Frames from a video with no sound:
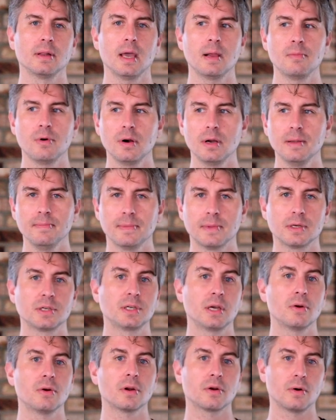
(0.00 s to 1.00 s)
library that's
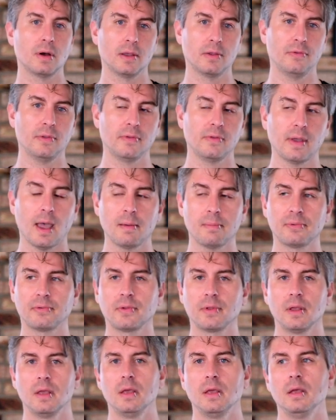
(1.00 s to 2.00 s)
shared across these
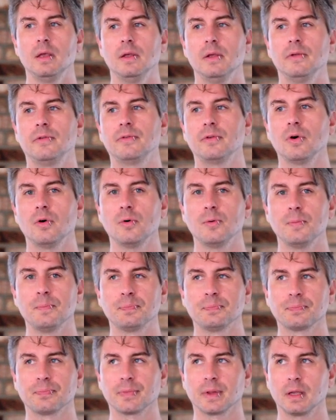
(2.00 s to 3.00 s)
apps. So
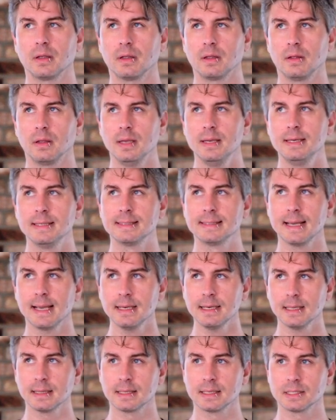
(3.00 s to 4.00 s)
in
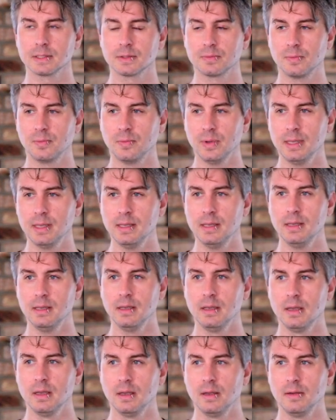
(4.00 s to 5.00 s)
designing this, we